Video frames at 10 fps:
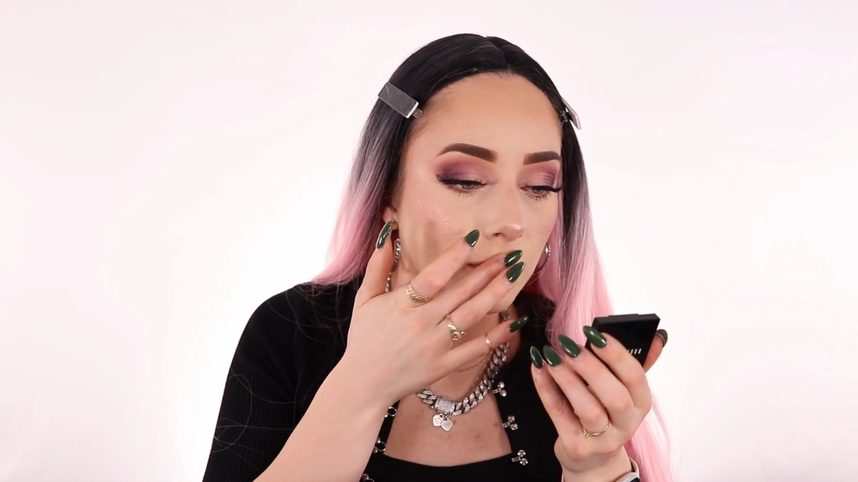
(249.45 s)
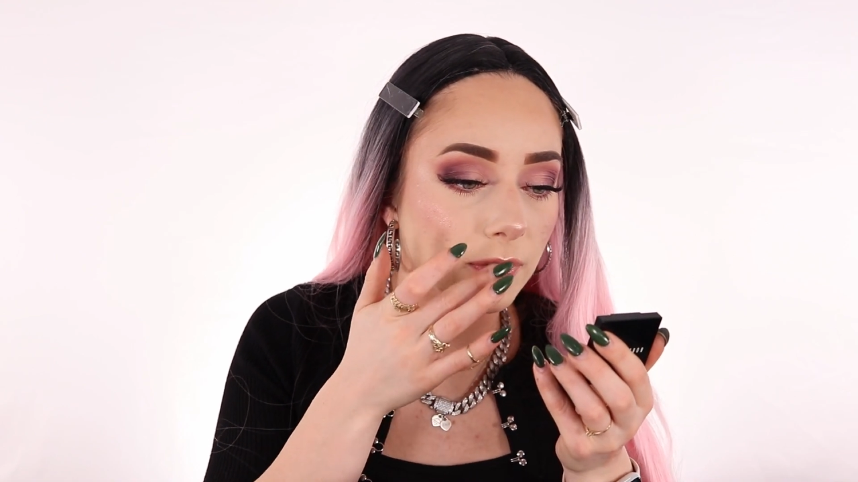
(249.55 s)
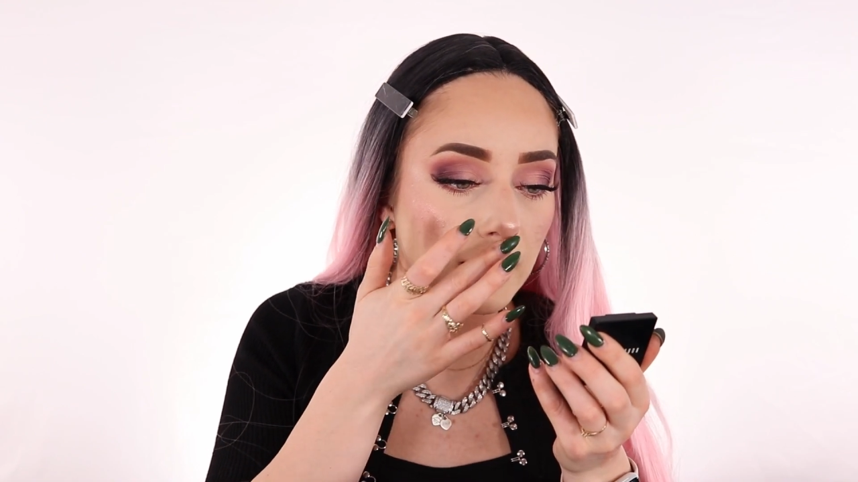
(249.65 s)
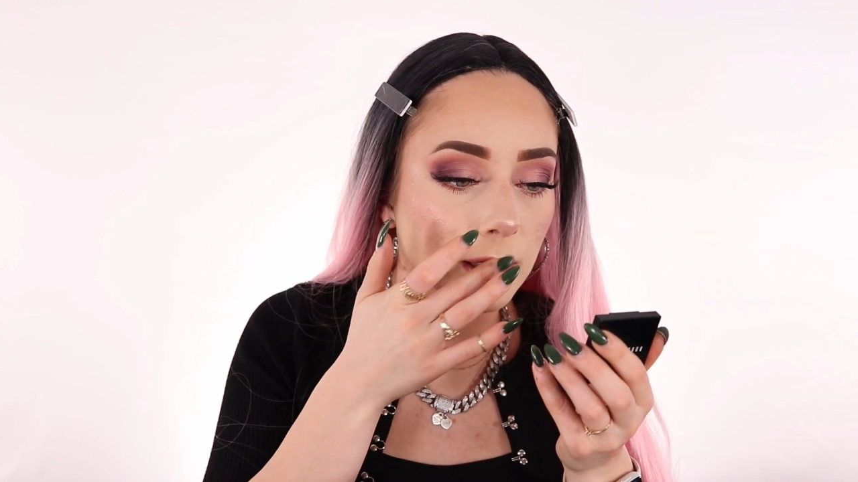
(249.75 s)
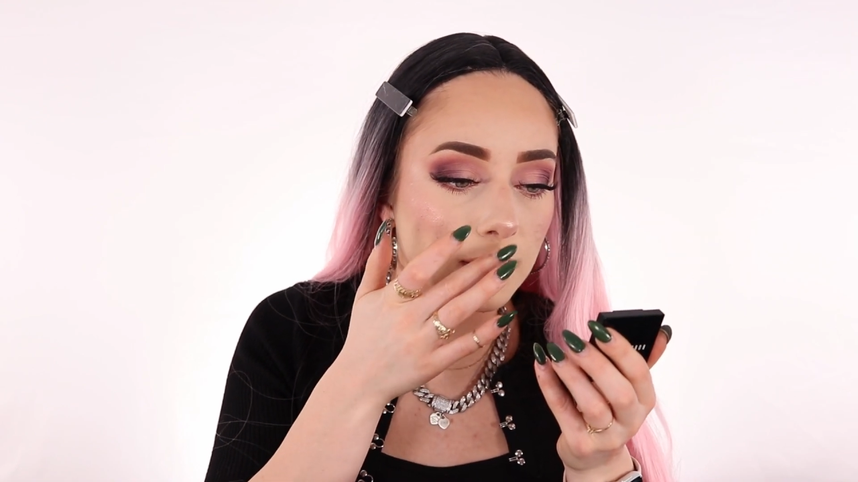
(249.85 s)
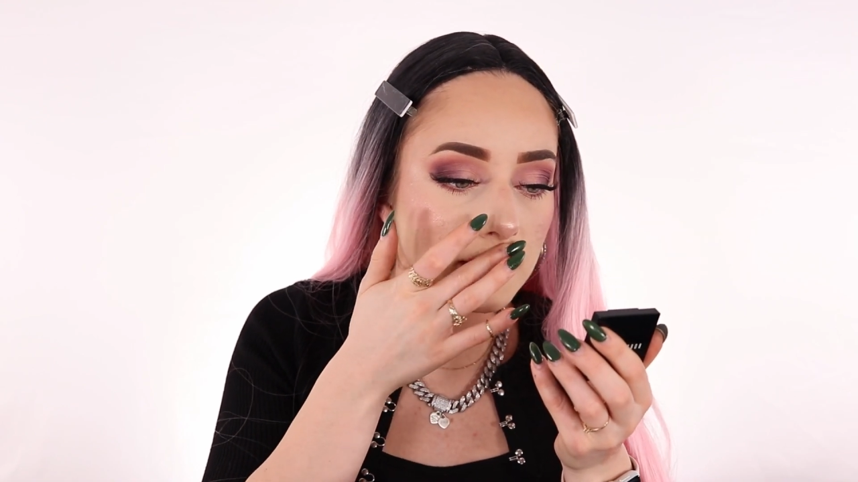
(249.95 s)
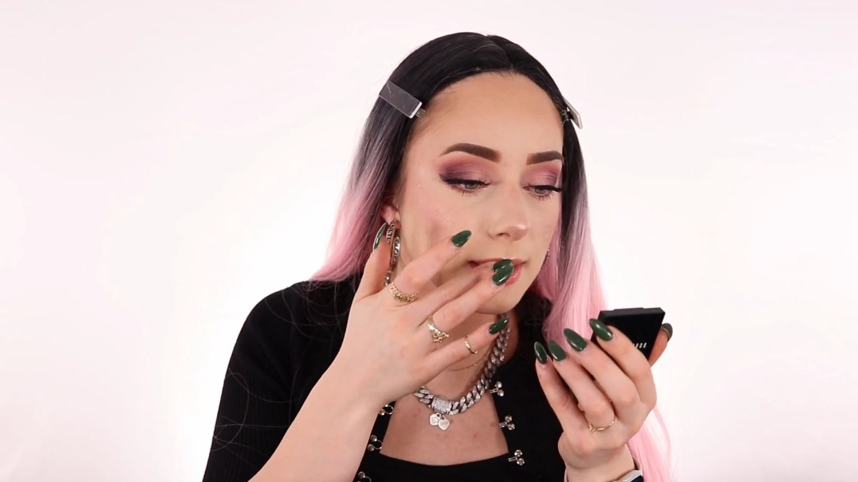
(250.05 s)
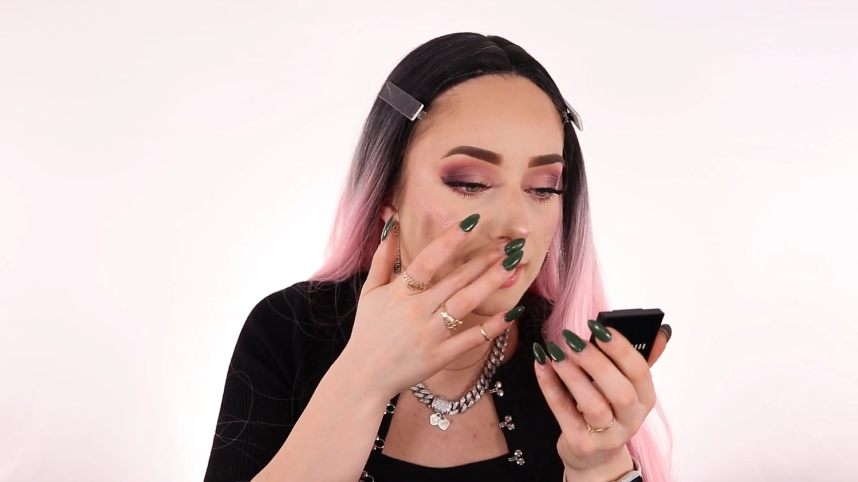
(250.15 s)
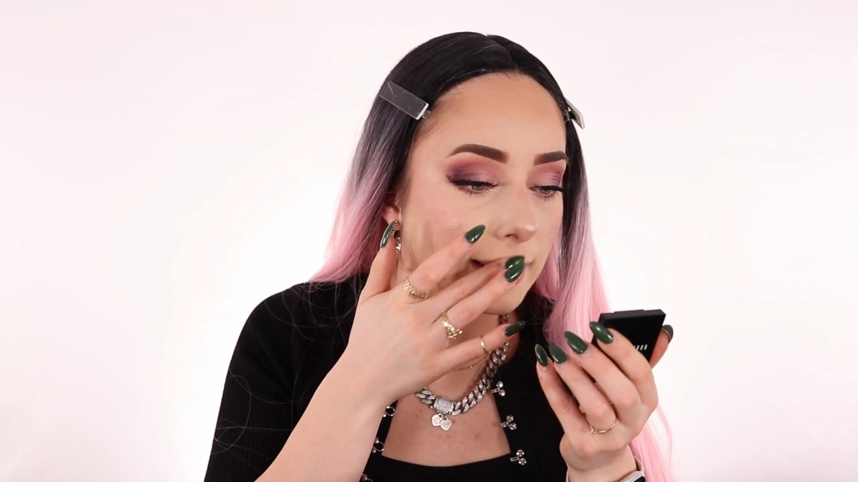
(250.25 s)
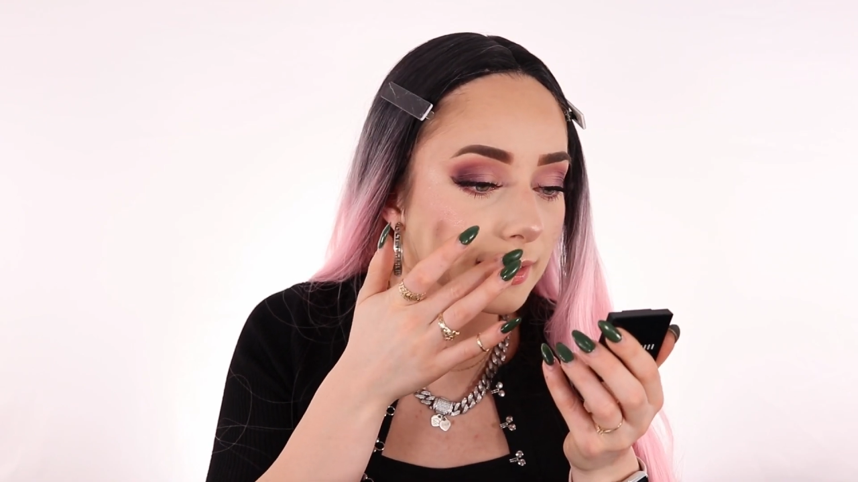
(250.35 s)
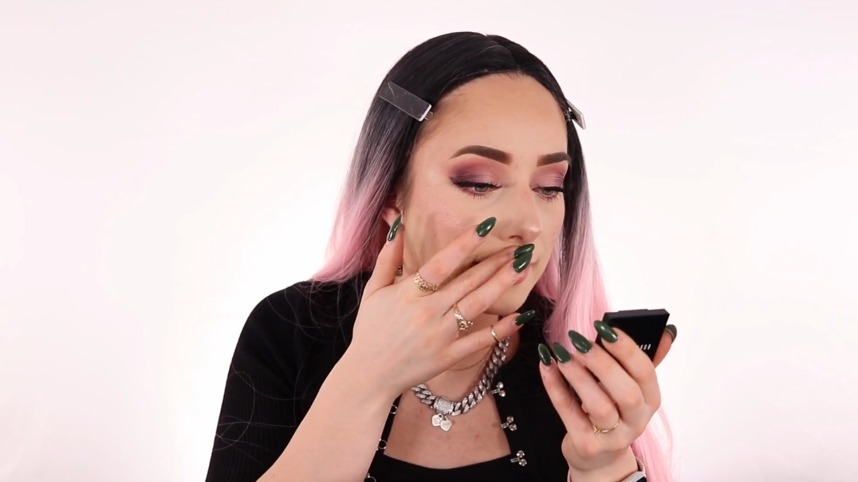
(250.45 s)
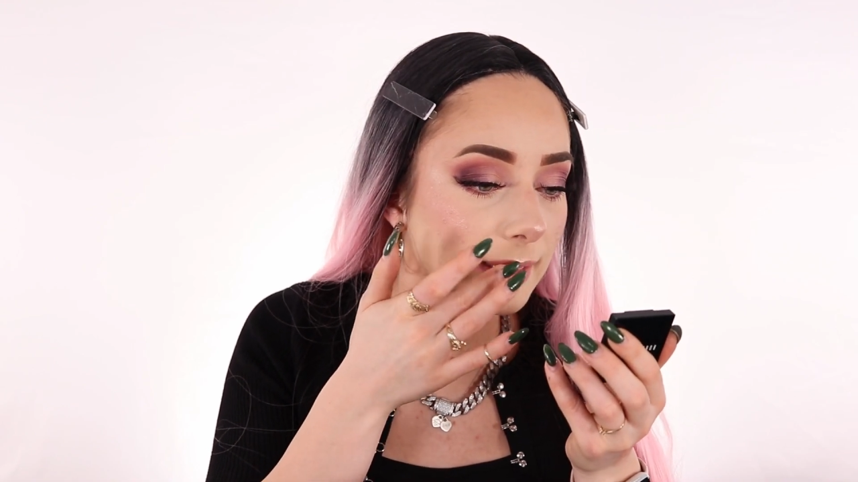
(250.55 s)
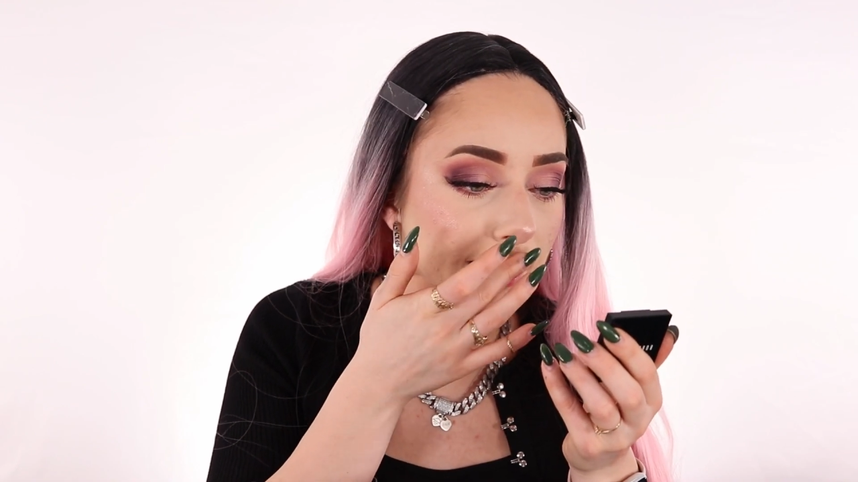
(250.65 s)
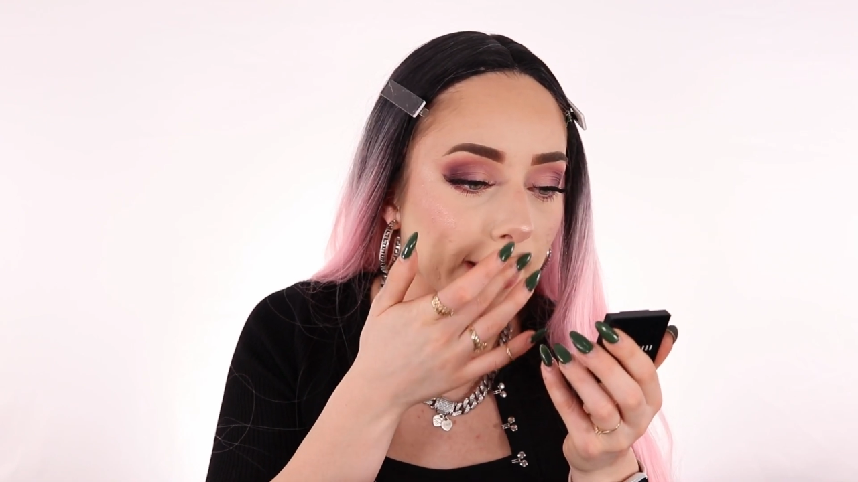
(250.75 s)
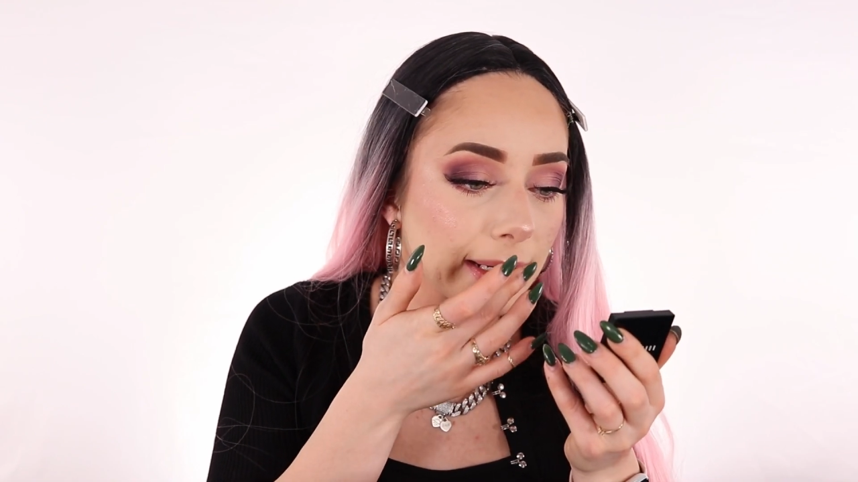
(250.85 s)
fingers. Like, look
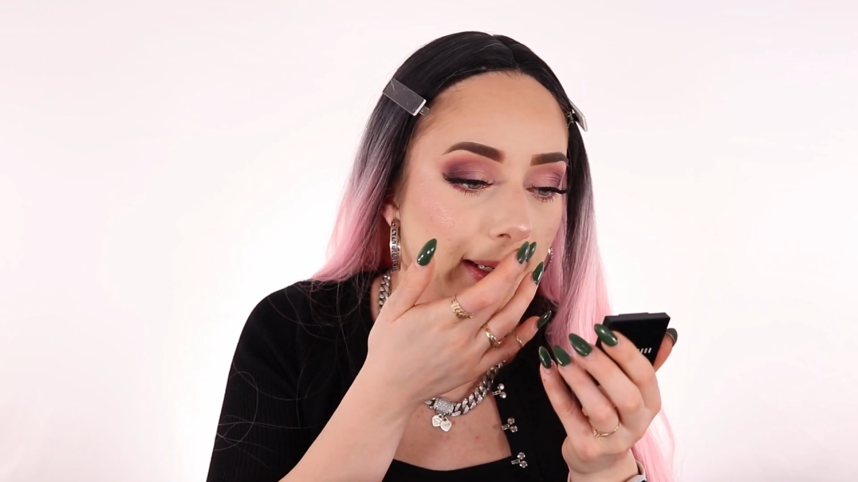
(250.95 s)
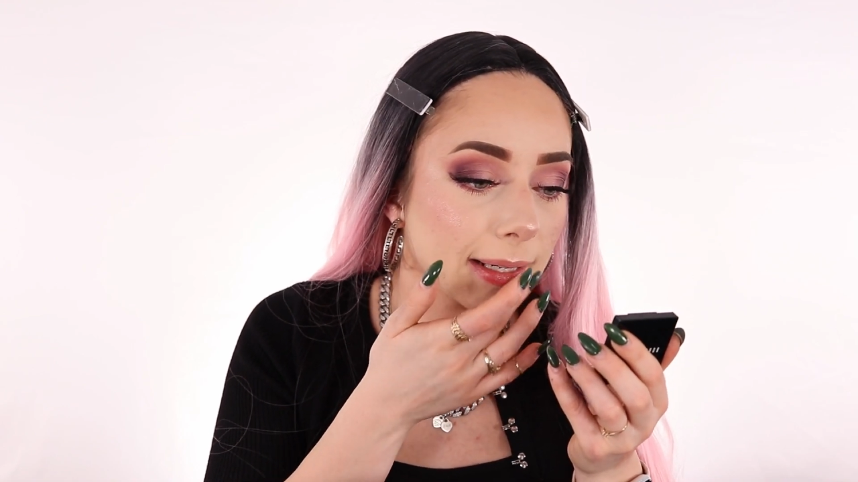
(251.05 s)
at that.